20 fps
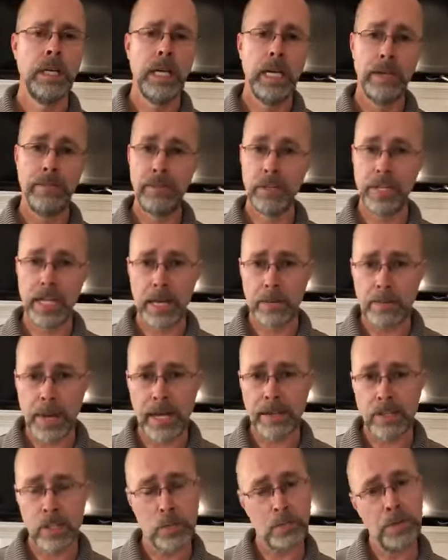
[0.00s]
if you're led by
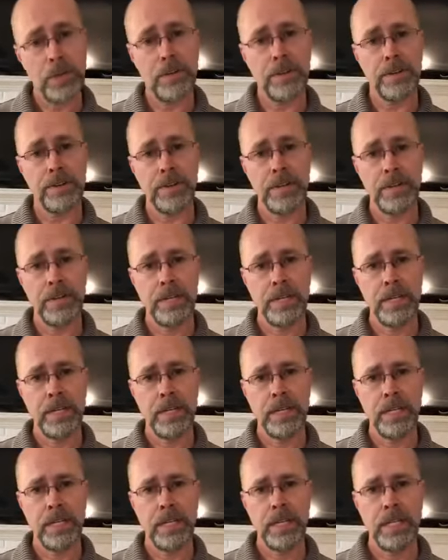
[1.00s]
the Spirit,
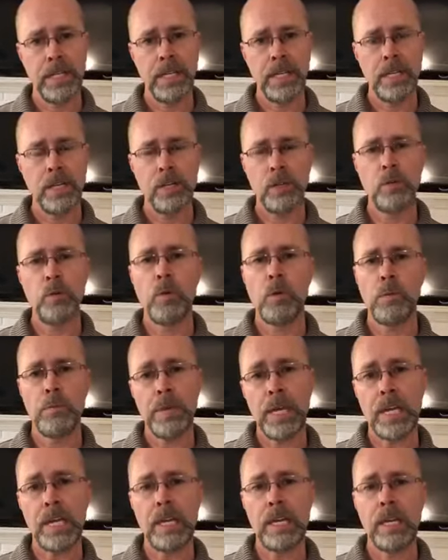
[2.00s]
you won't
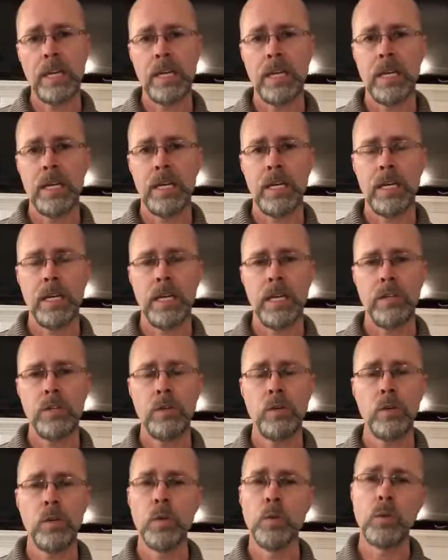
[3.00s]
be,
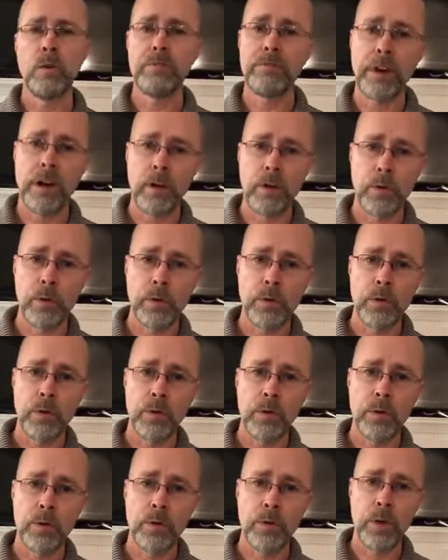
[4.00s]
you, you won't follow
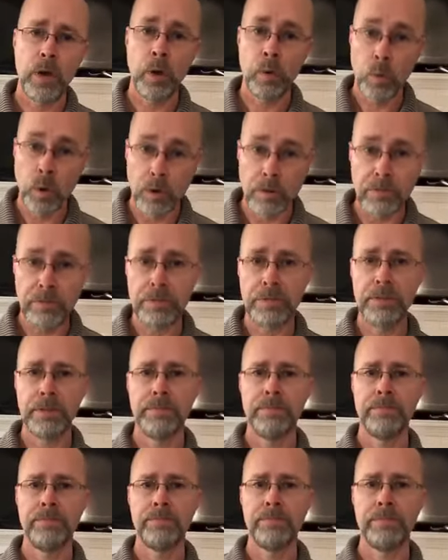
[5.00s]
a wolf
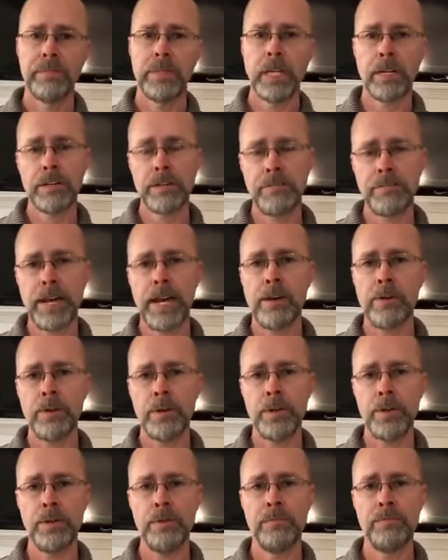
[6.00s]
that'll devour
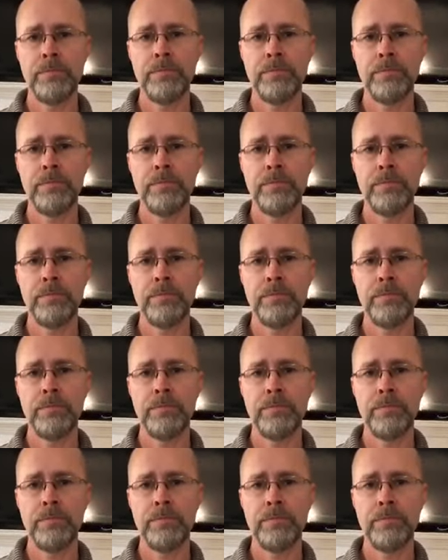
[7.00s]
you.